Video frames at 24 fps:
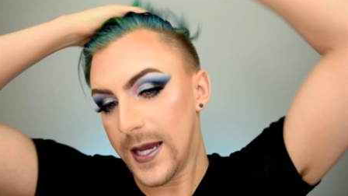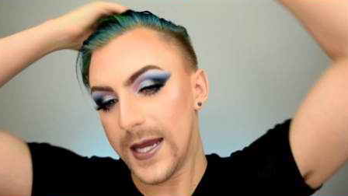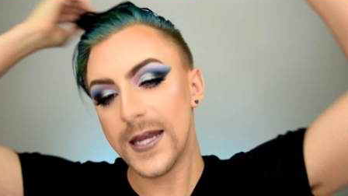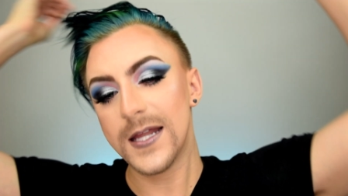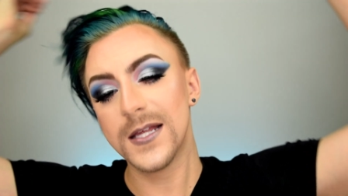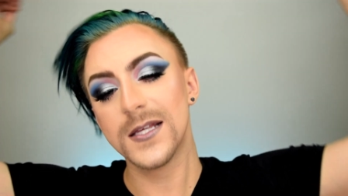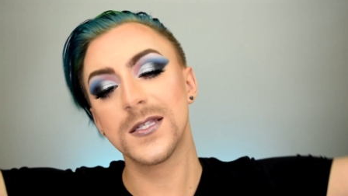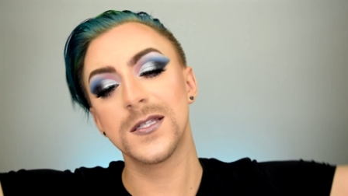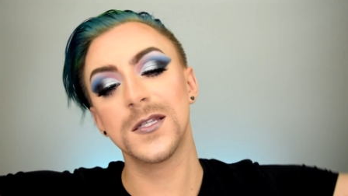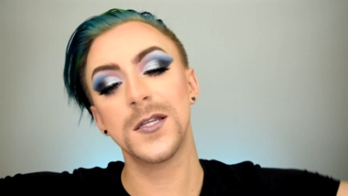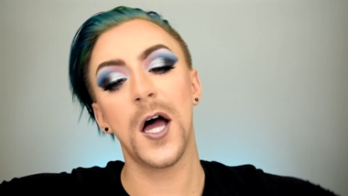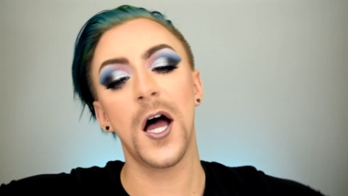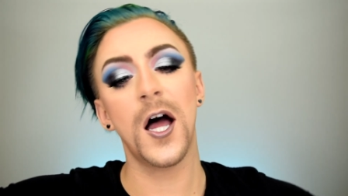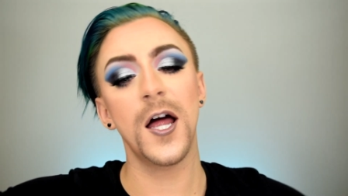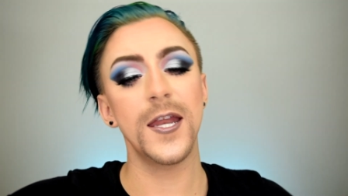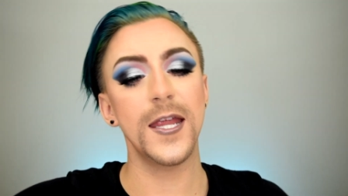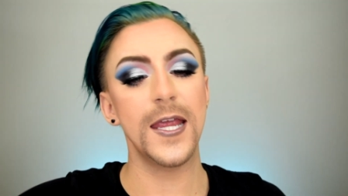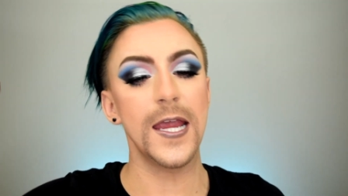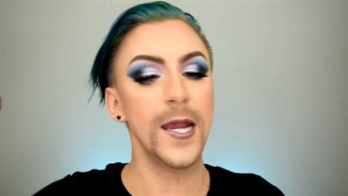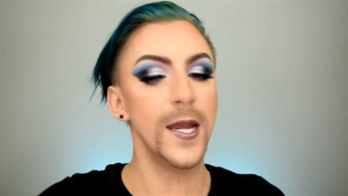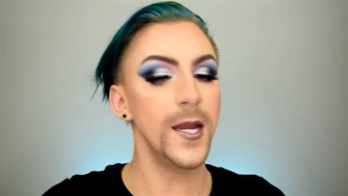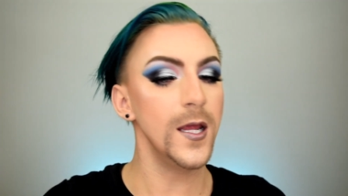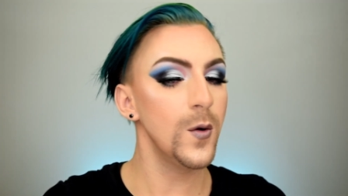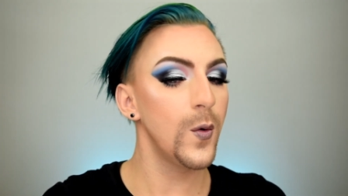It is not
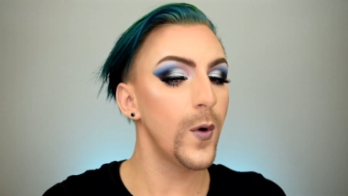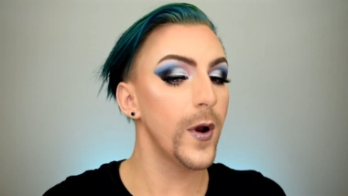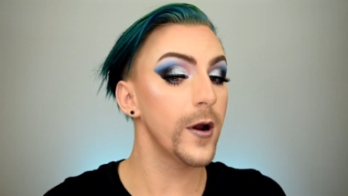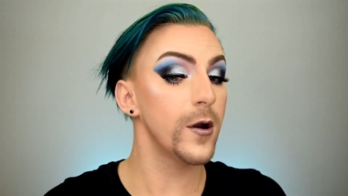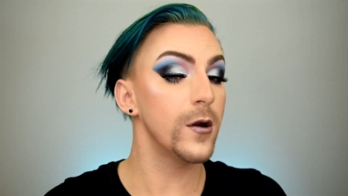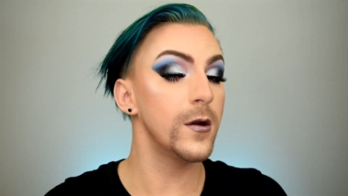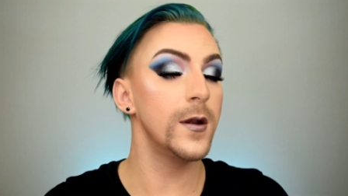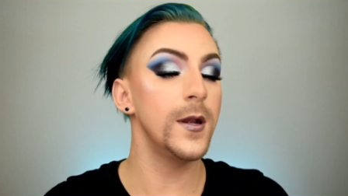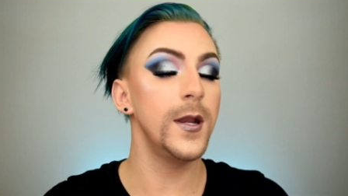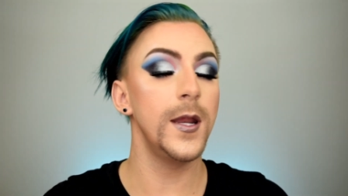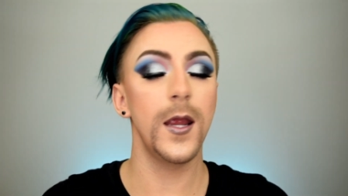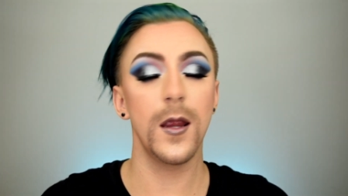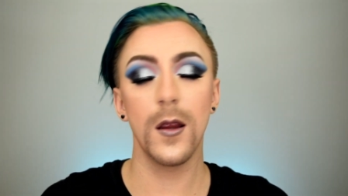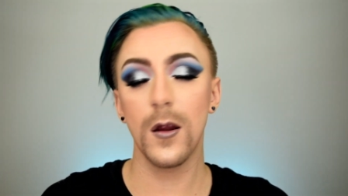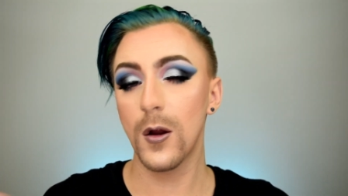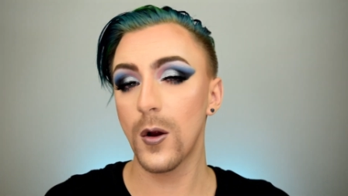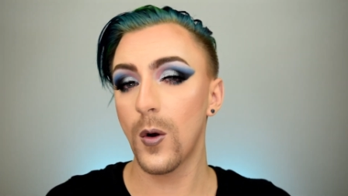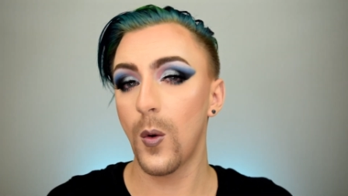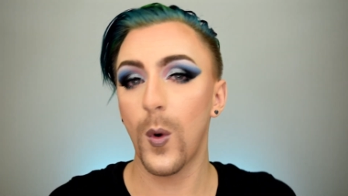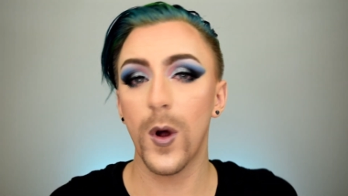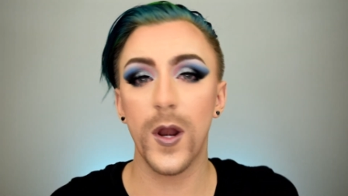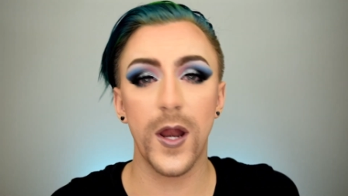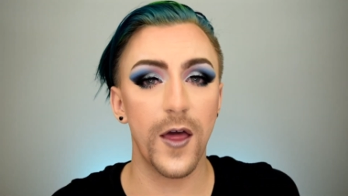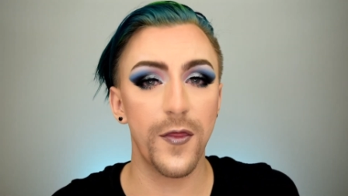anywhere near
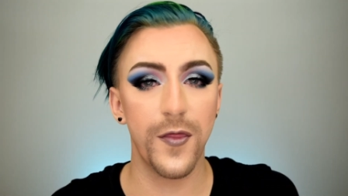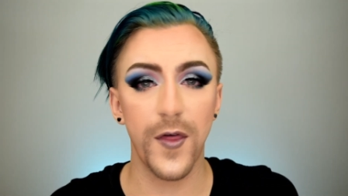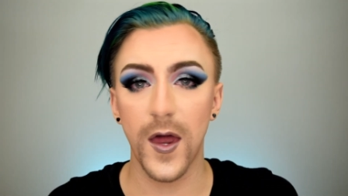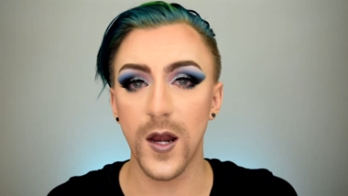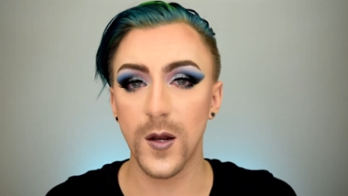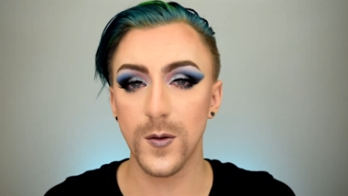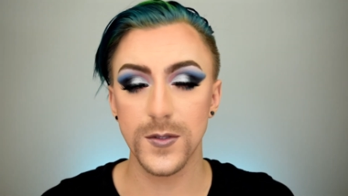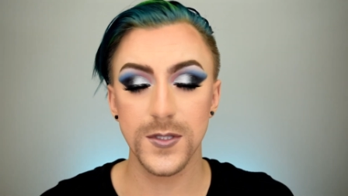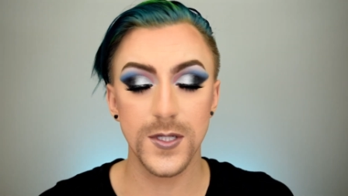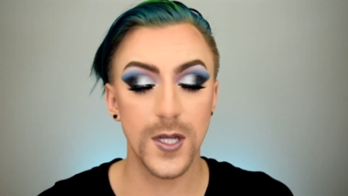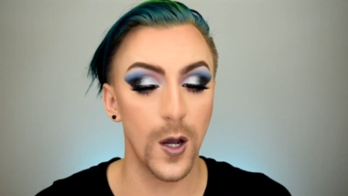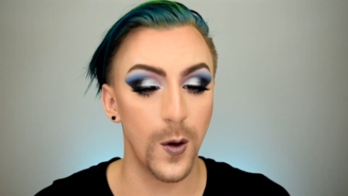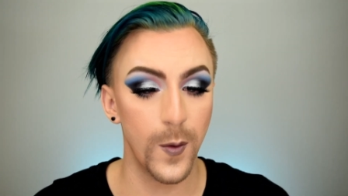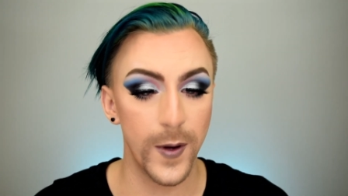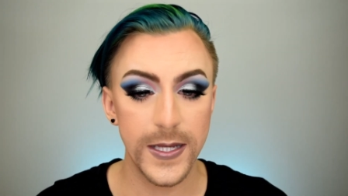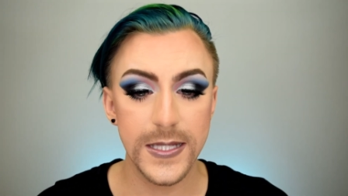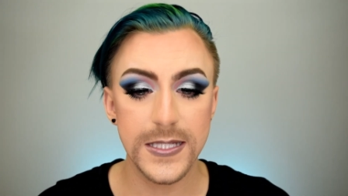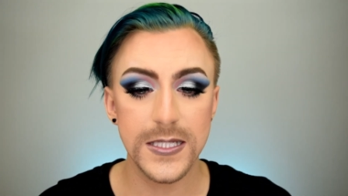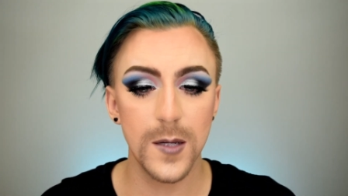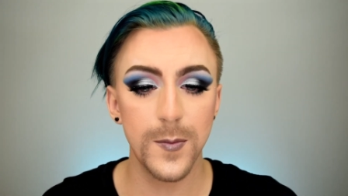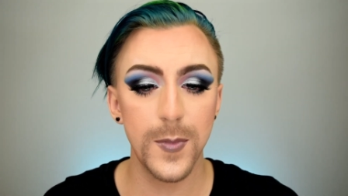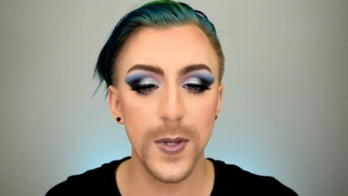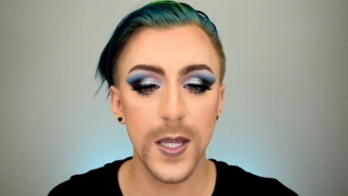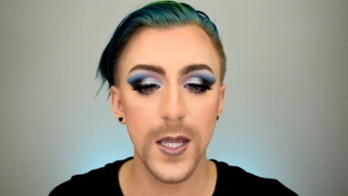what I thought it was going
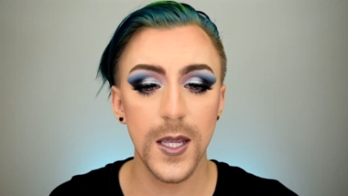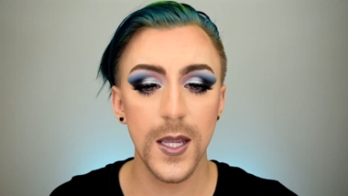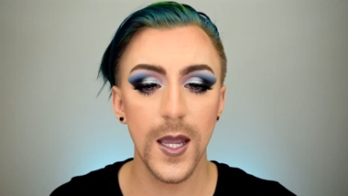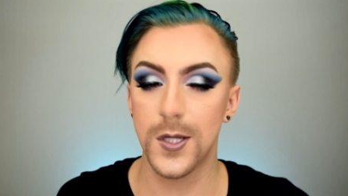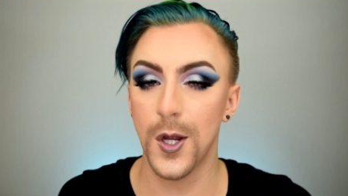to be.